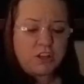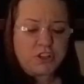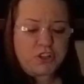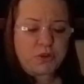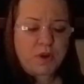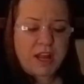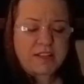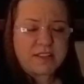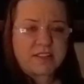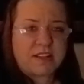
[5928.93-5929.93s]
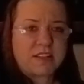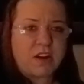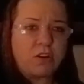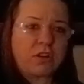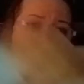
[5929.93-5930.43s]
2 8s is a
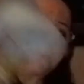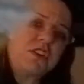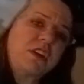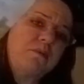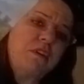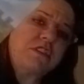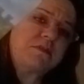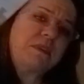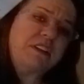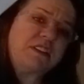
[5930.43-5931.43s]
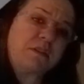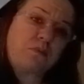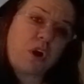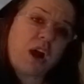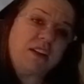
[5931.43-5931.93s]
tarot cluster, Libras, means
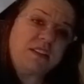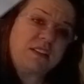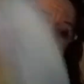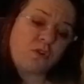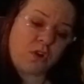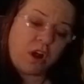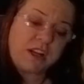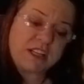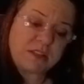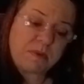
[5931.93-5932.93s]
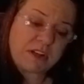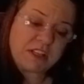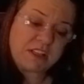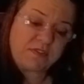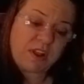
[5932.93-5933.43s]
surprise or
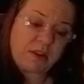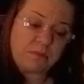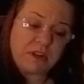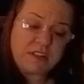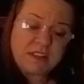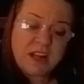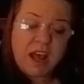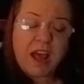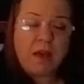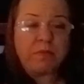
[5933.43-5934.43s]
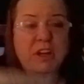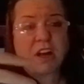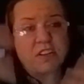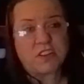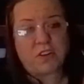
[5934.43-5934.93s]
unexpected developments. And
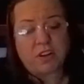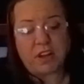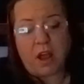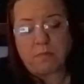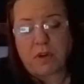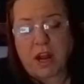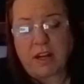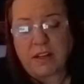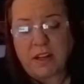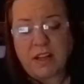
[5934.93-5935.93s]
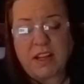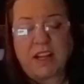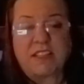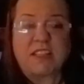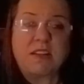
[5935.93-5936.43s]
because they're in the upright,
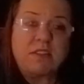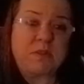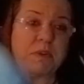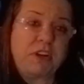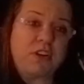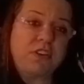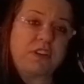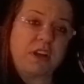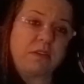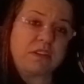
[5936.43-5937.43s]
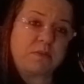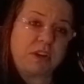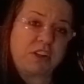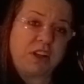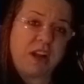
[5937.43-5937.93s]
it seems to be a good thing,
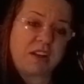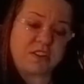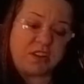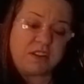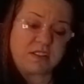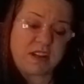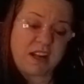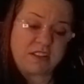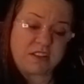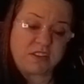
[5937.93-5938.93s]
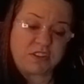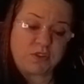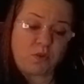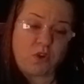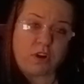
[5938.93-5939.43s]
especially next to this Ace of
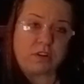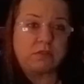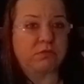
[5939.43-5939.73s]
Sword.